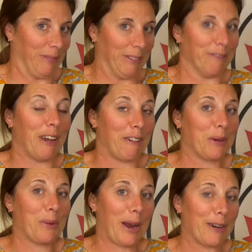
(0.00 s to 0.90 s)
very
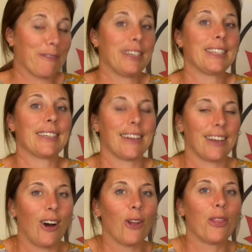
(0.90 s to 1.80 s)
aware of it and
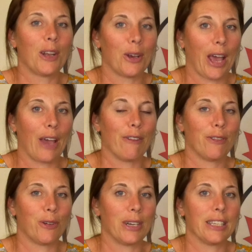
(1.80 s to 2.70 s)
on the lookout
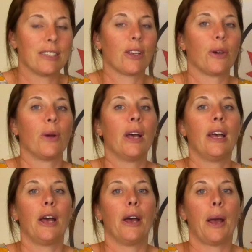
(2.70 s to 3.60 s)
for it. So,
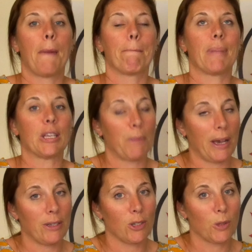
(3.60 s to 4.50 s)
a
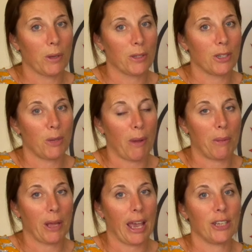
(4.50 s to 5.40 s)
spousal sponsorship
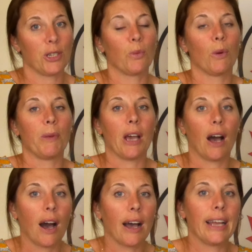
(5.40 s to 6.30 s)
application will be
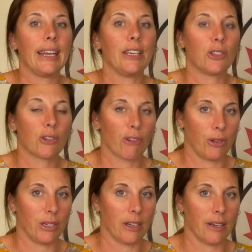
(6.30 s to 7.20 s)
highly
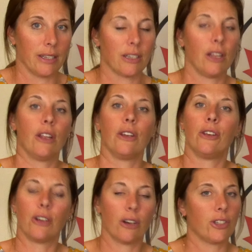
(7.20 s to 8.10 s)
scrutinised
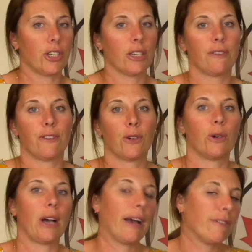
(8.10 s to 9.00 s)
not just
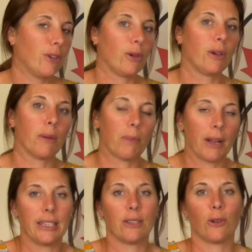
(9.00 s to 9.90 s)
for have you
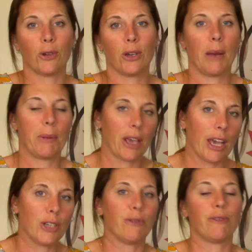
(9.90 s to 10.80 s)
completed all your
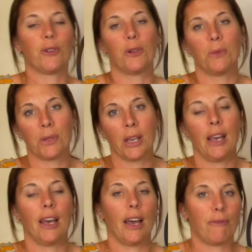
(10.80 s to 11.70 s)
application forms
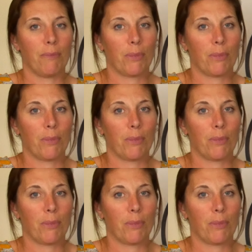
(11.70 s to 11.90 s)
and